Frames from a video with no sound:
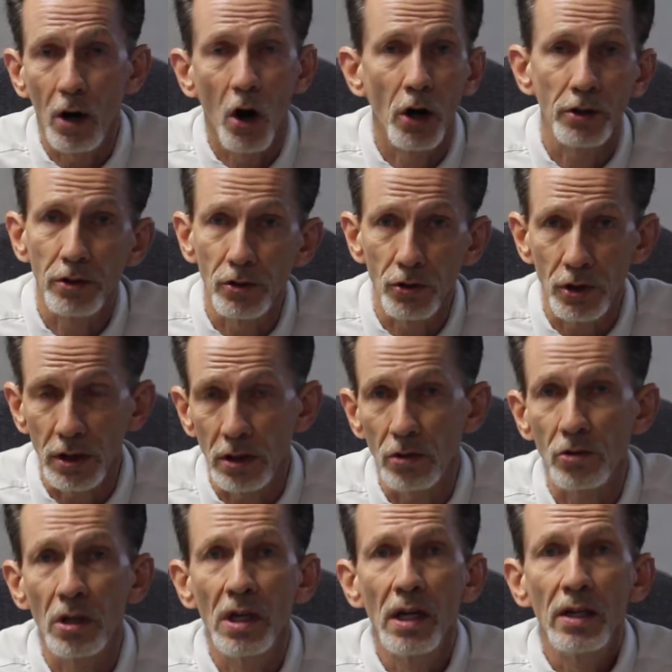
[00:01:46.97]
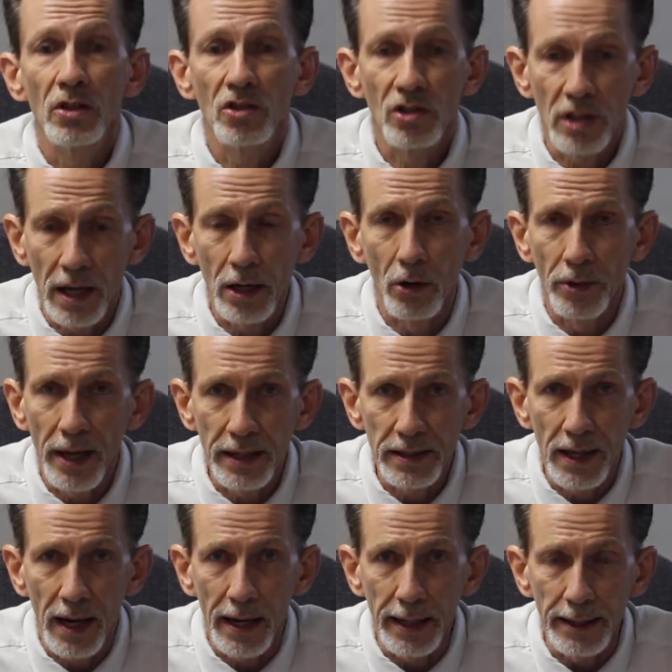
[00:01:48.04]
heart disease. Stay on that
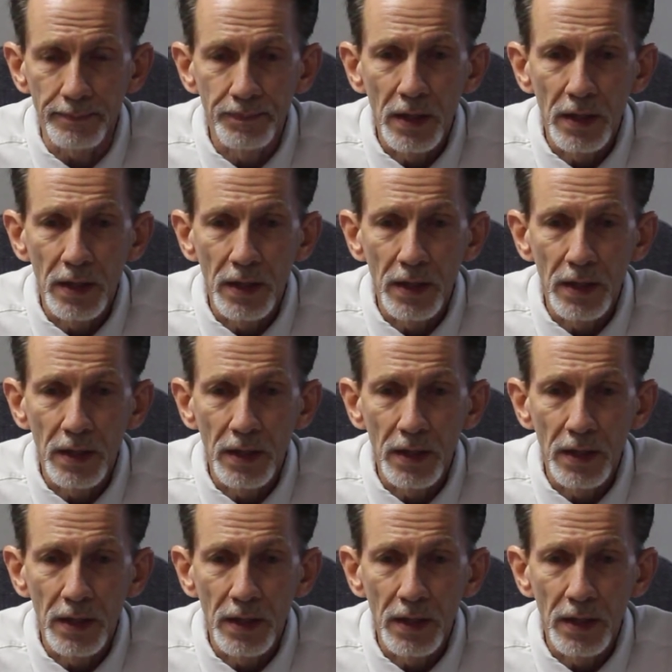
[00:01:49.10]
diet.